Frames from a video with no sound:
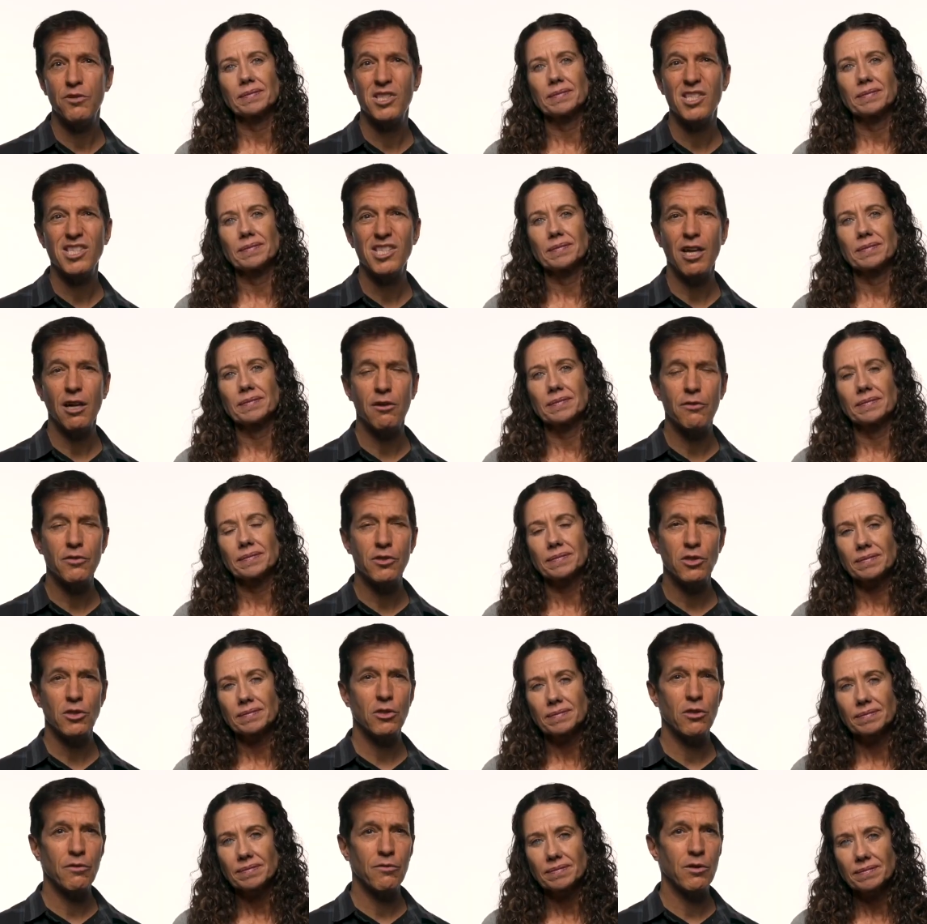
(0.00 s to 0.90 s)
Speaker 1: self
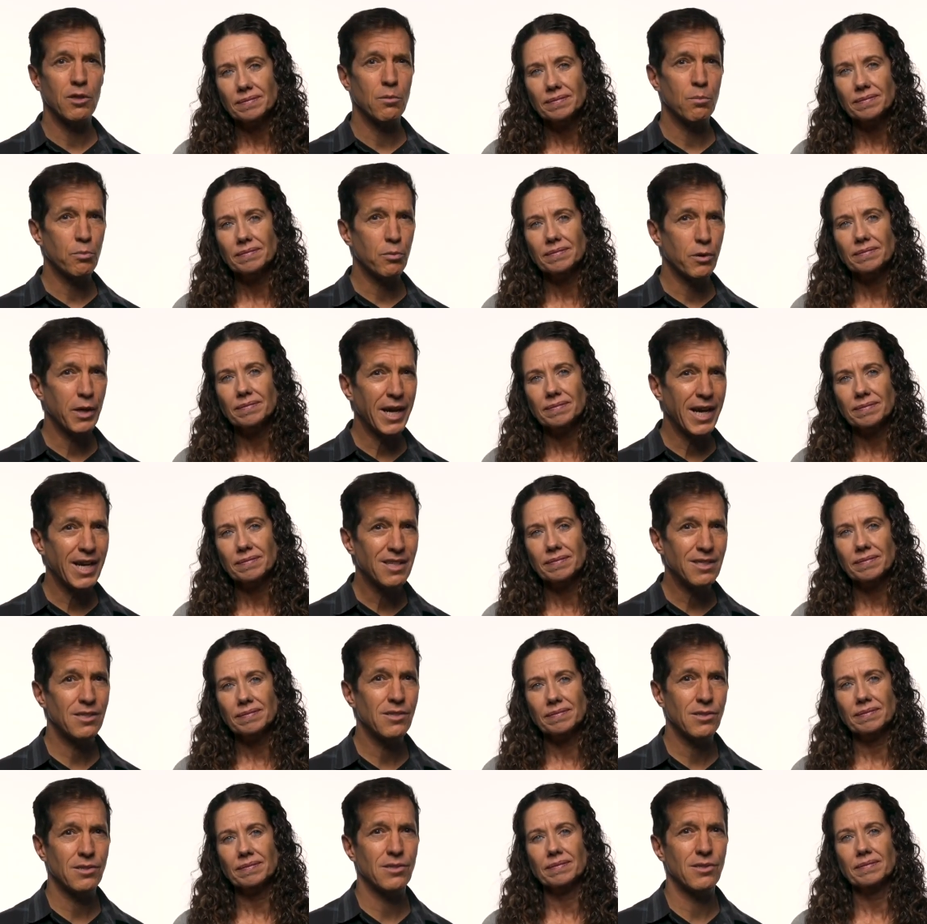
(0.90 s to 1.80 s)
serving
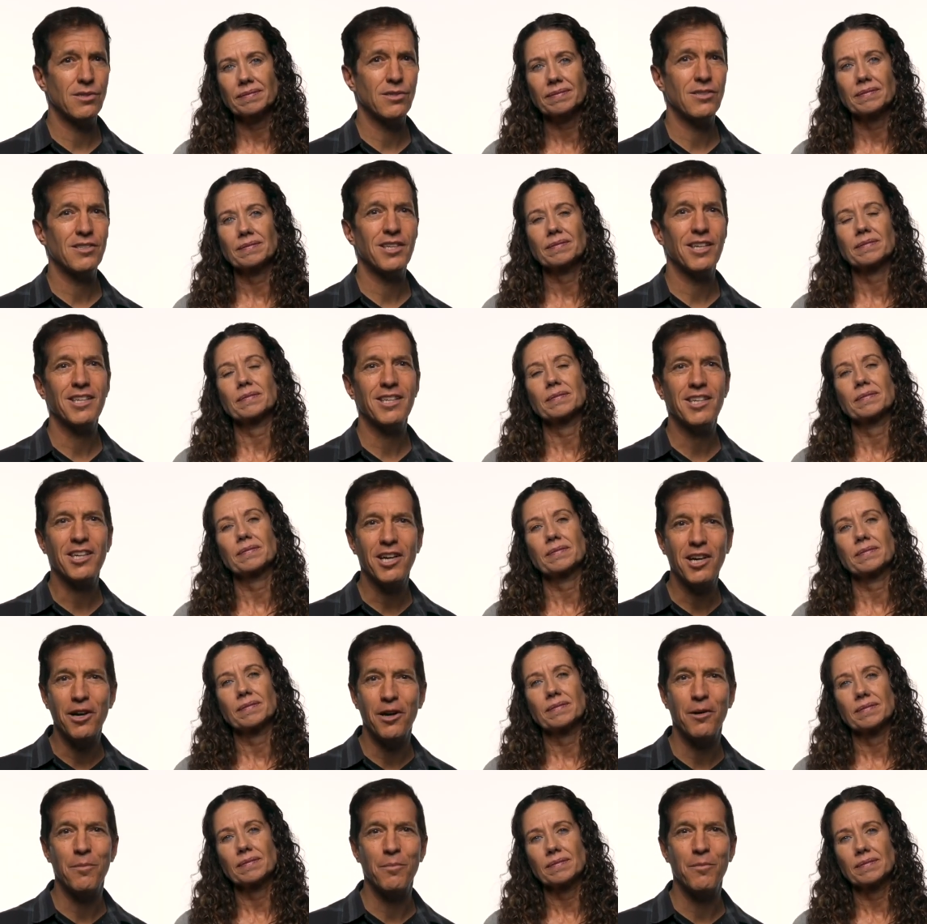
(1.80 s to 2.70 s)
practices that
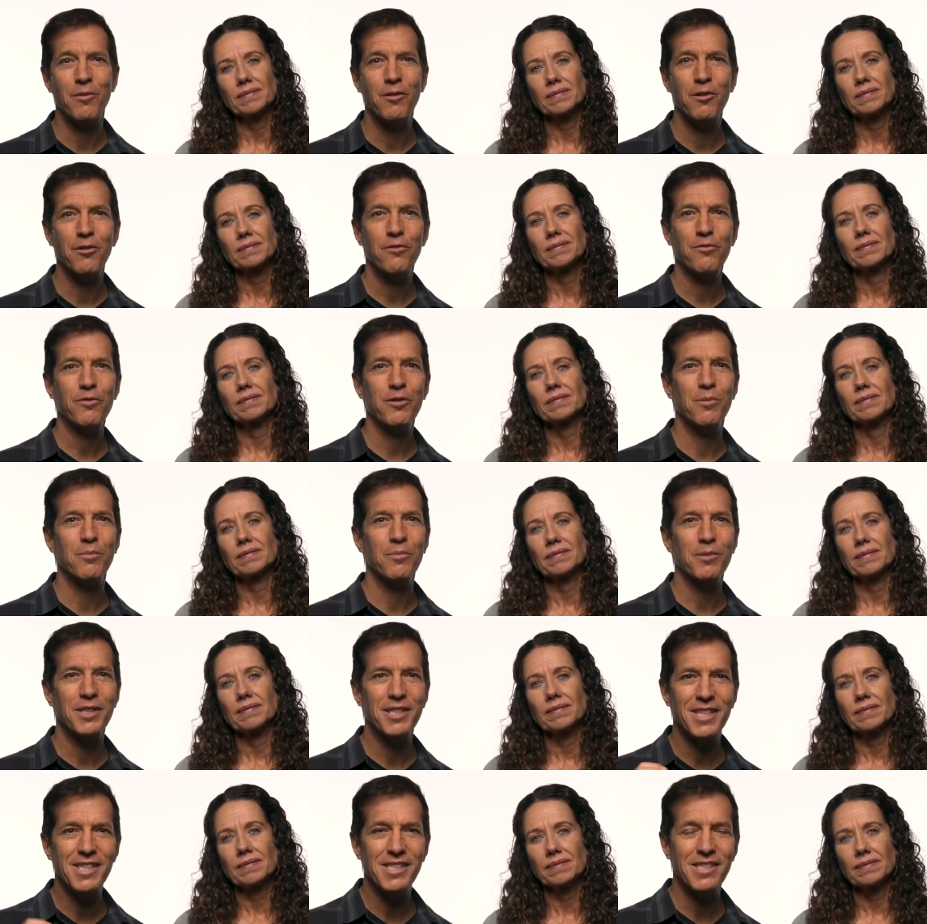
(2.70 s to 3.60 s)
come
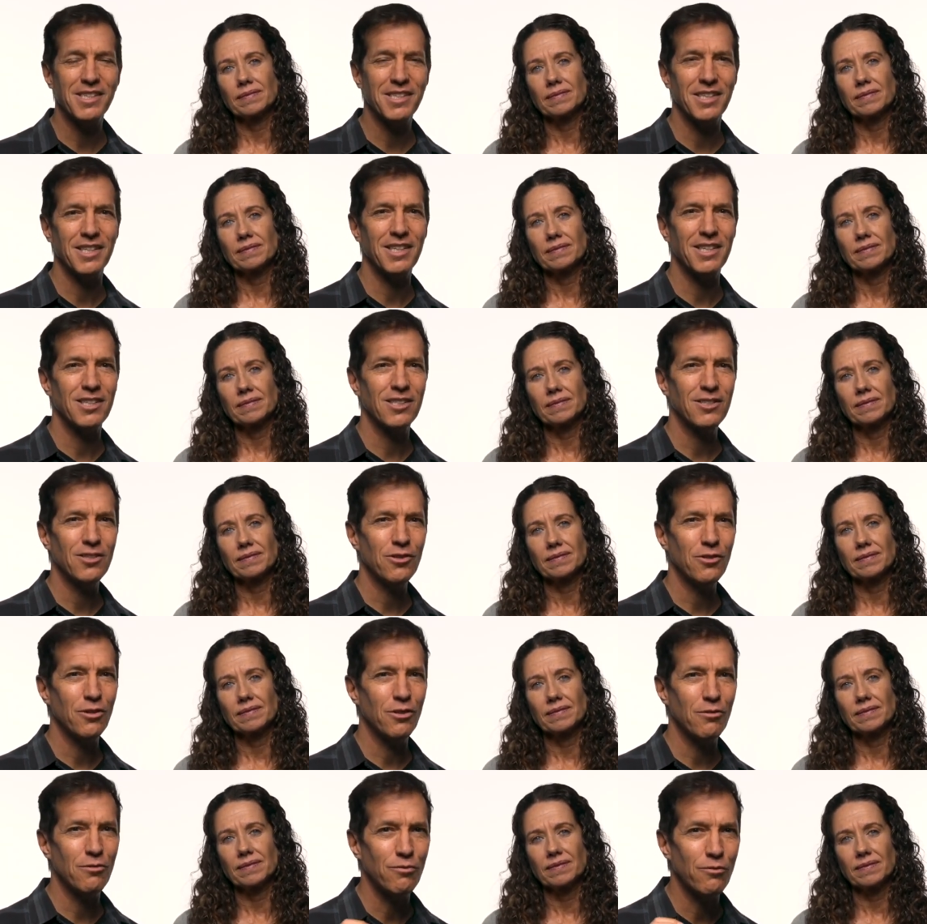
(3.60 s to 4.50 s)
from listening
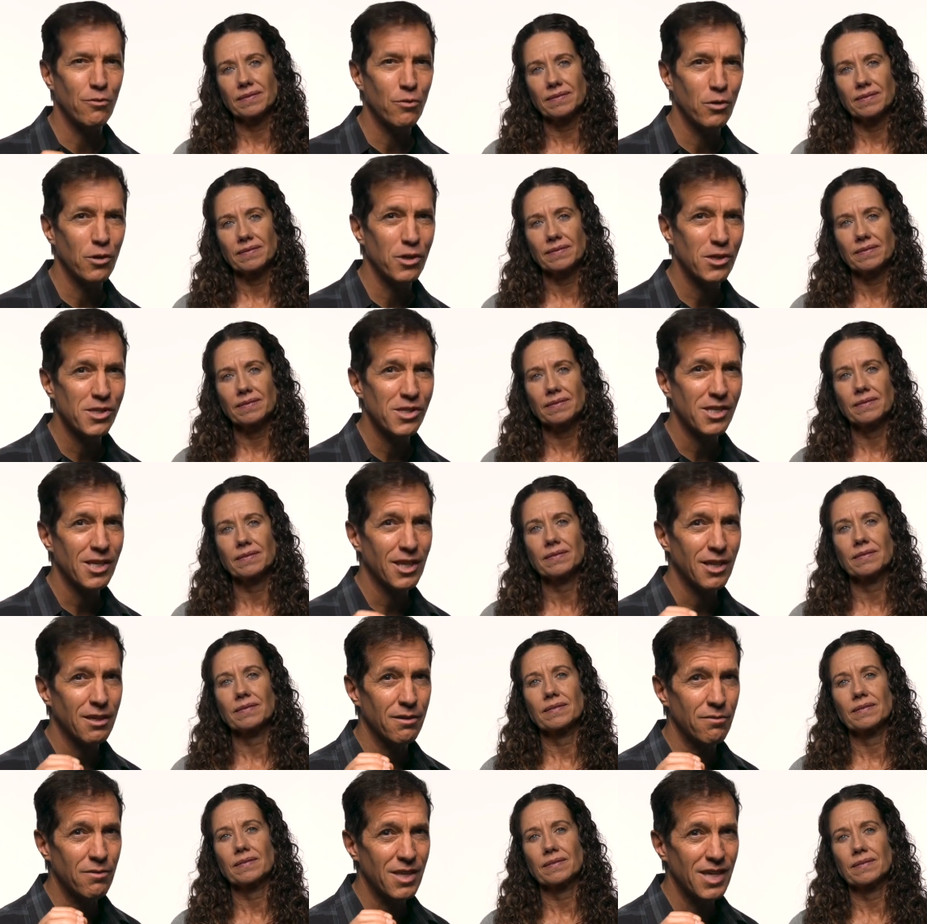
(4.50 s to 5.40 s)
to the voice
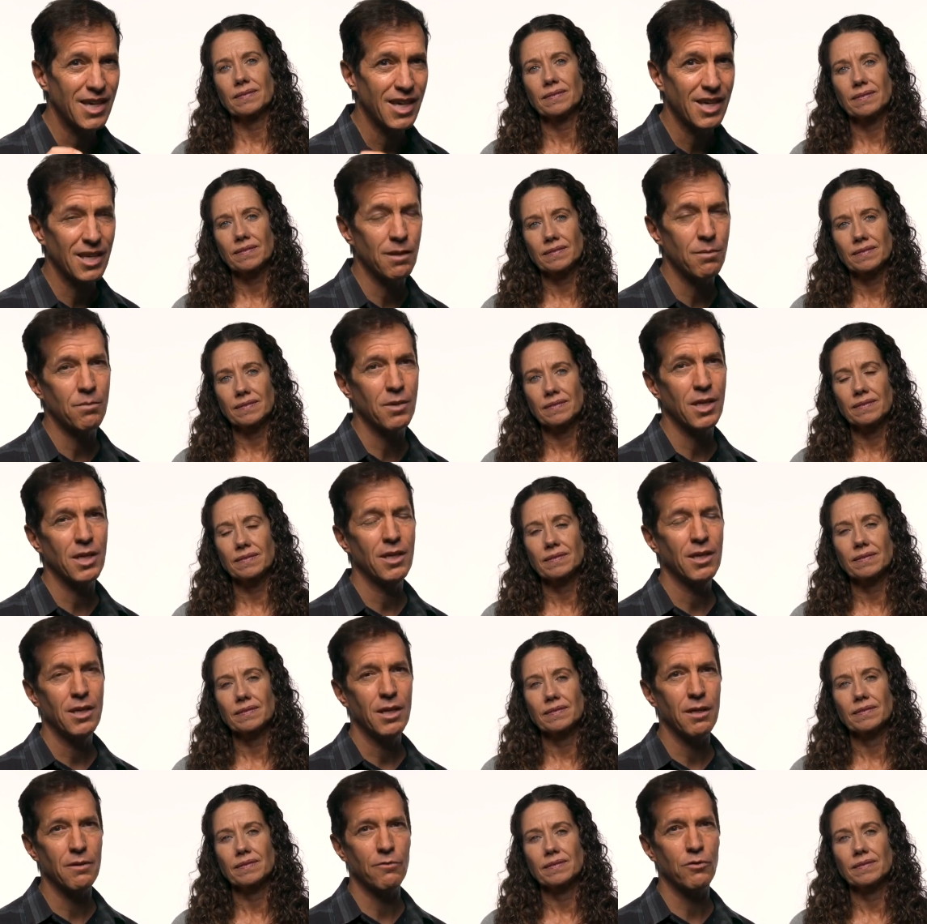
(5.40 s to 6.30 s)
of the enemy
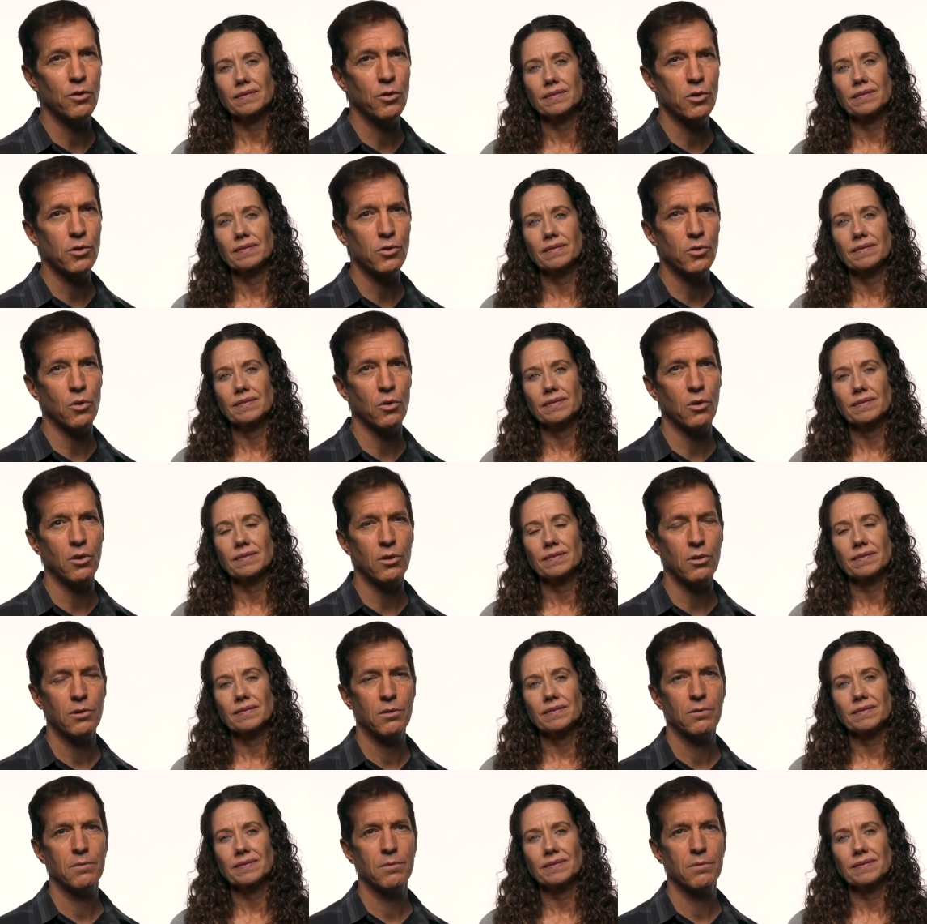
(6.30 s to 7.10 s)
of your soul.